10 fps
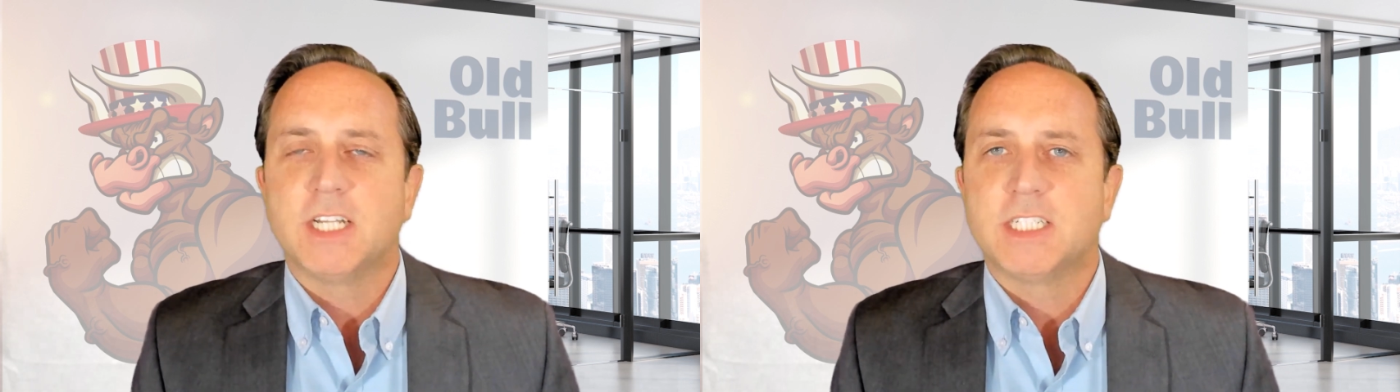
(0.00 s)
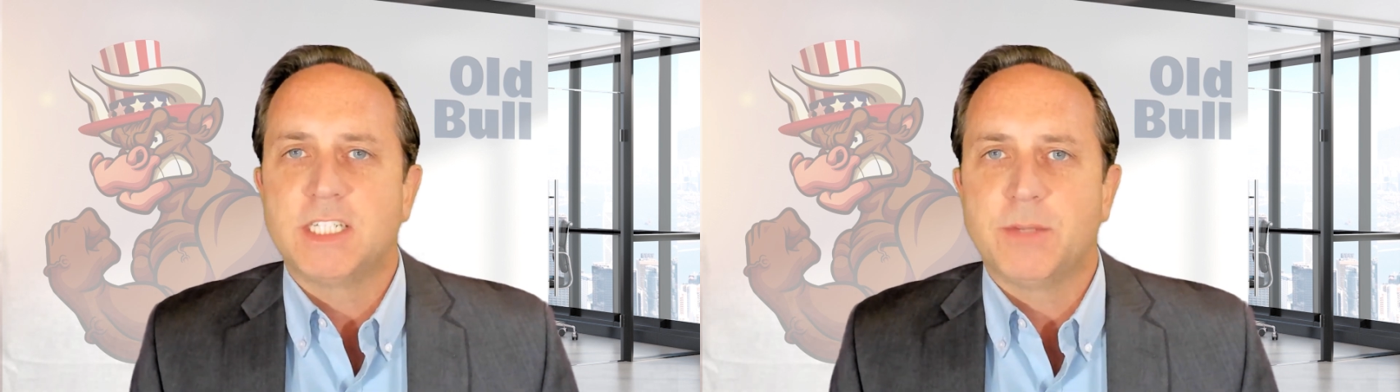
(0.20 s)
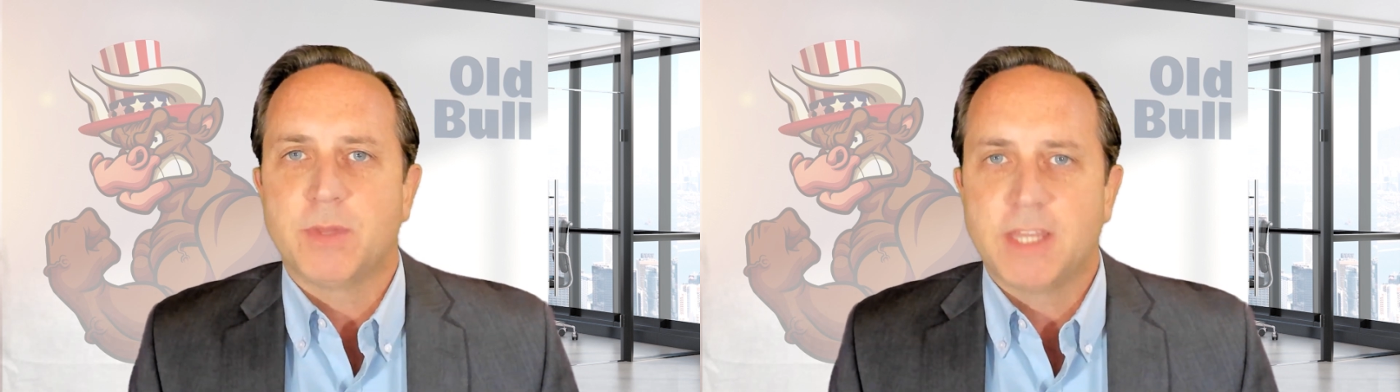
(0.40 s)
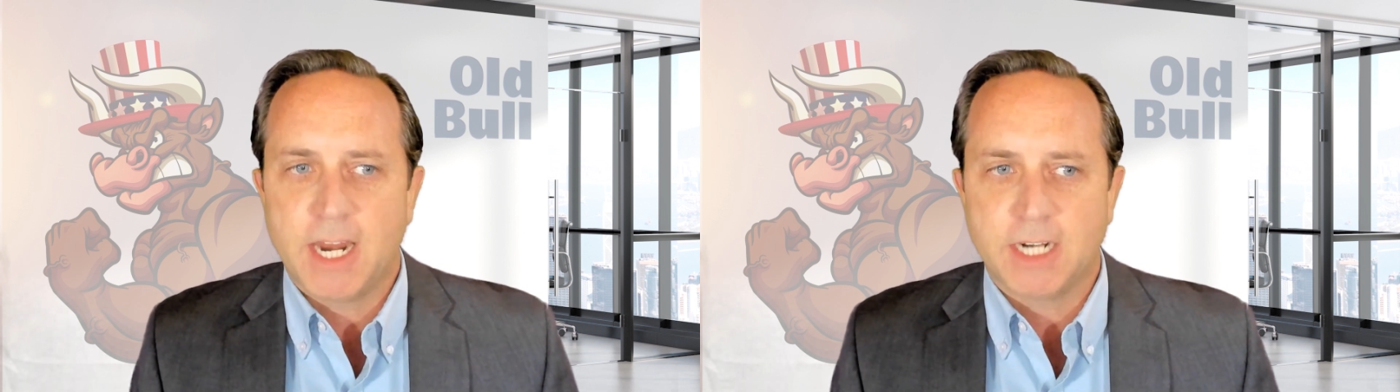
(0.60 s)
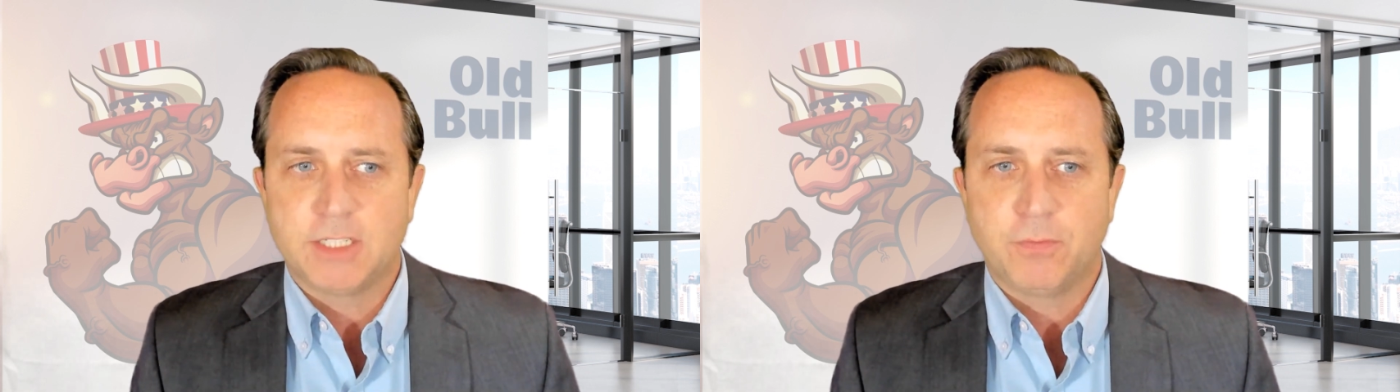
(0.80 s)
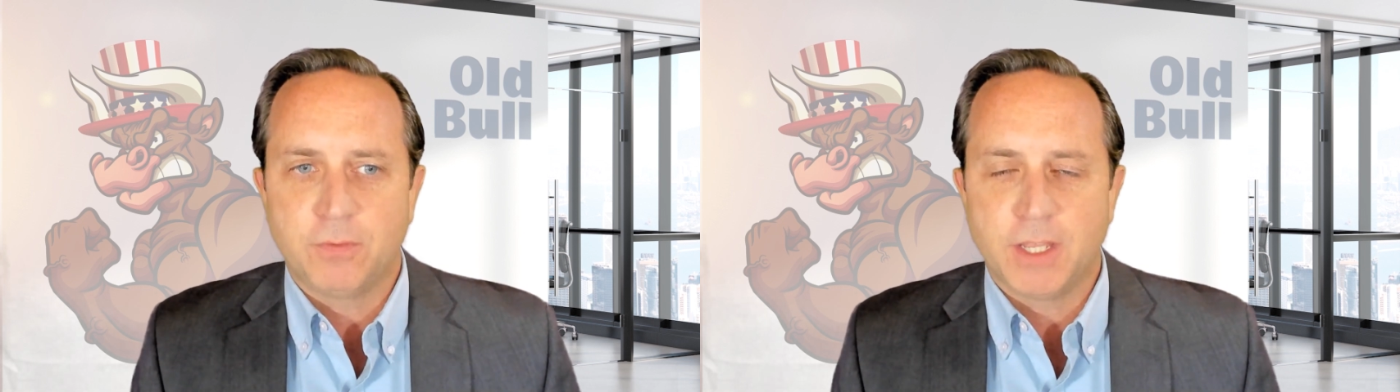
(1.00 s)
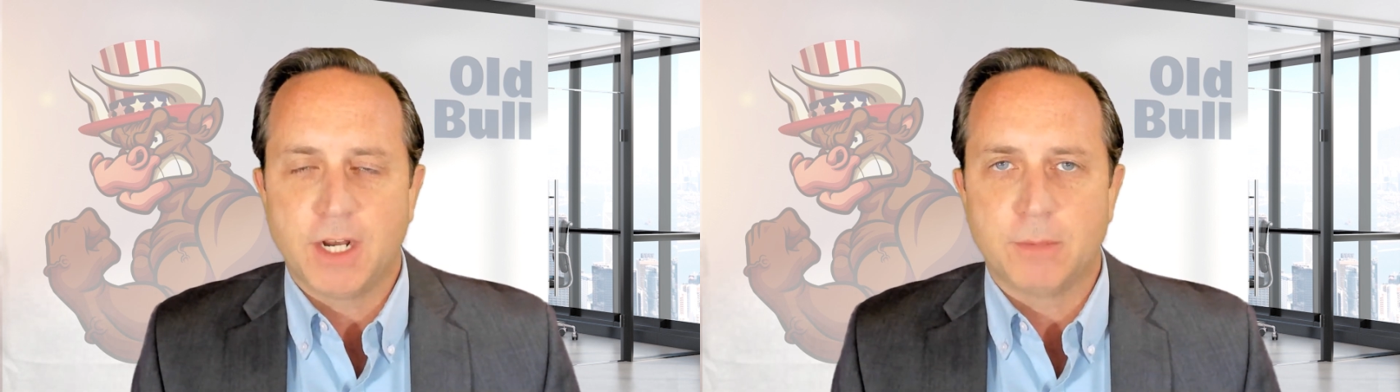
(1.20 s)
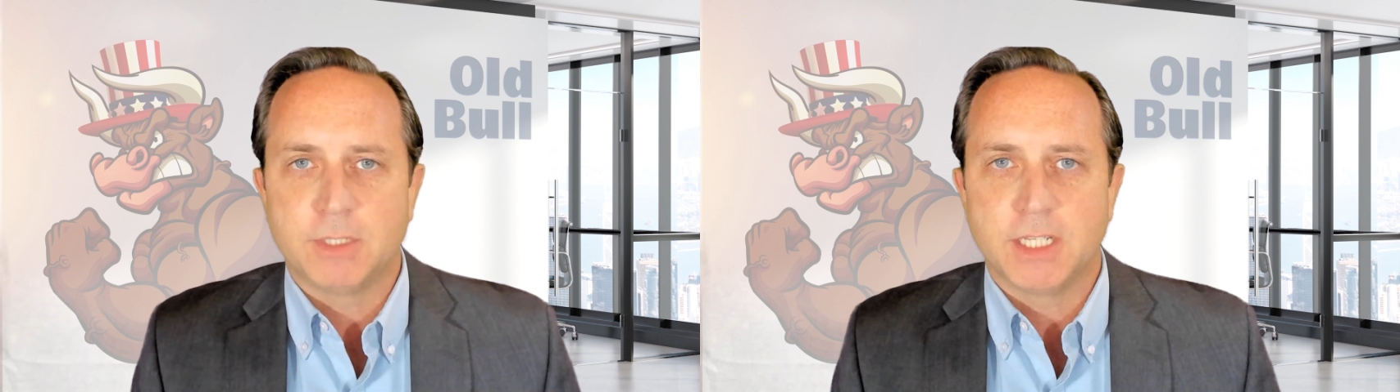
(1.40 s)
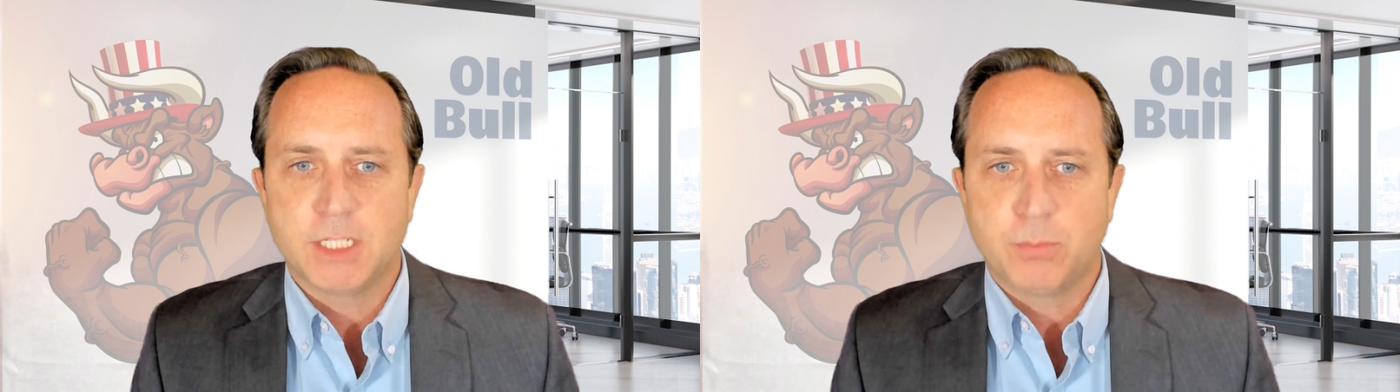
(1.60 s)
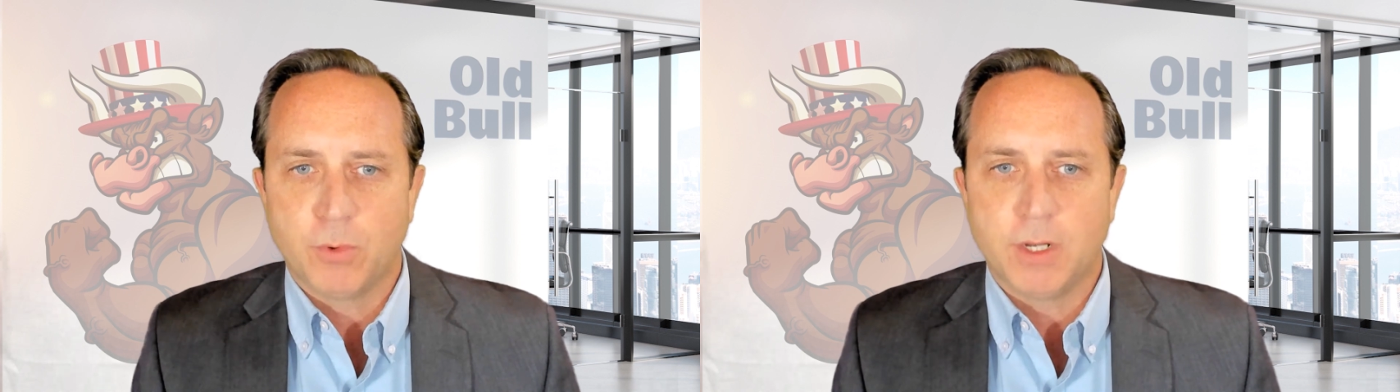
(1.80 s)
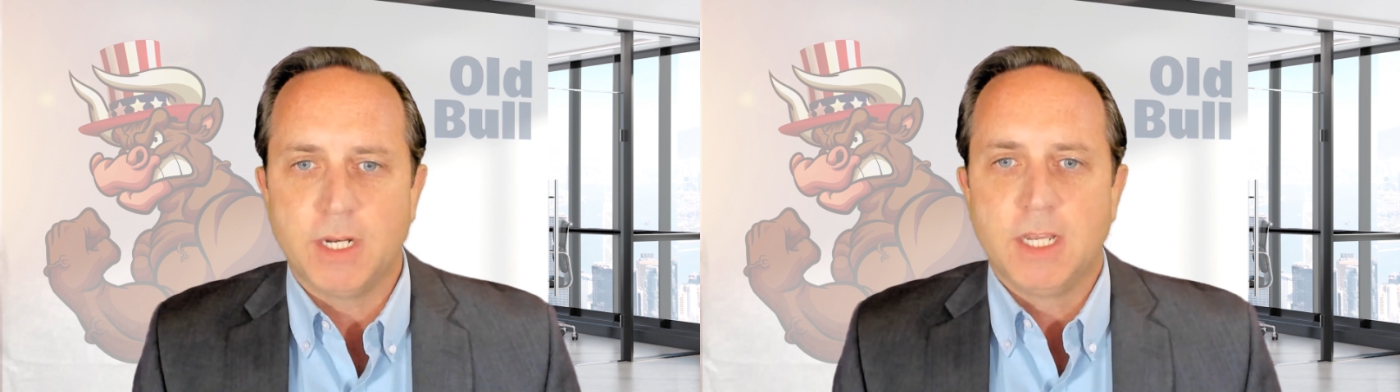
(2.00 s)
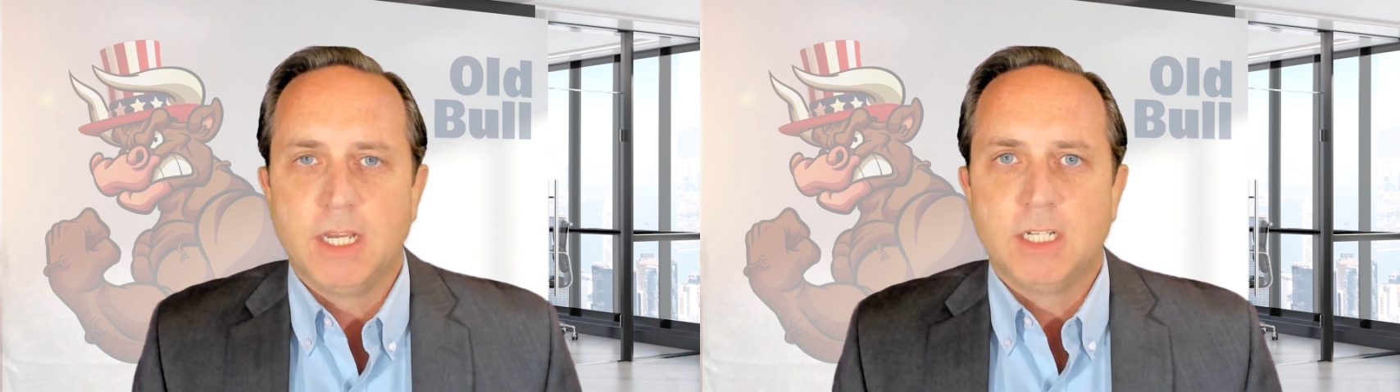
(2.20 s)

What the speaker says: unsympathetic to Flynn up to this point,